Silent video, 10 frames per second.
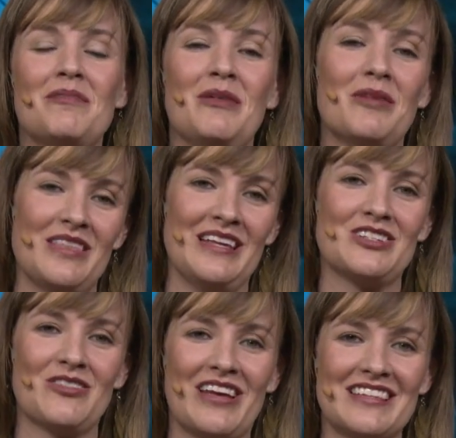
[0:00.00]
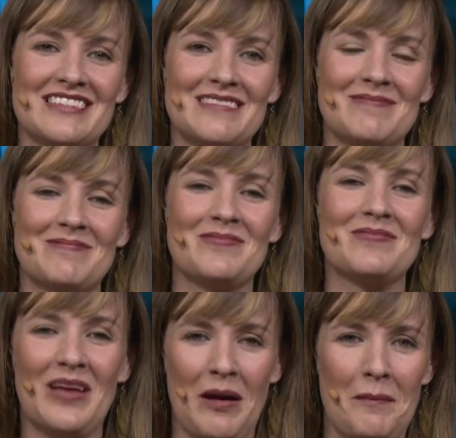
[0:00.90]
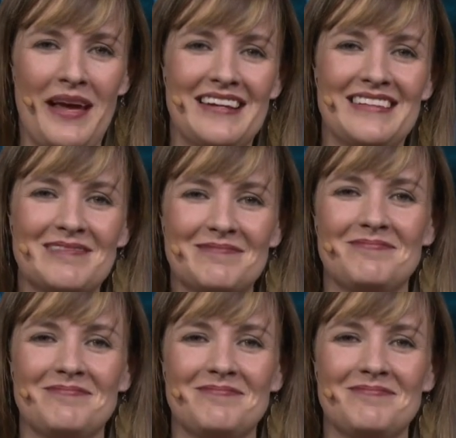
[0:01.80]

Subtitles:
be with each of us. Amen.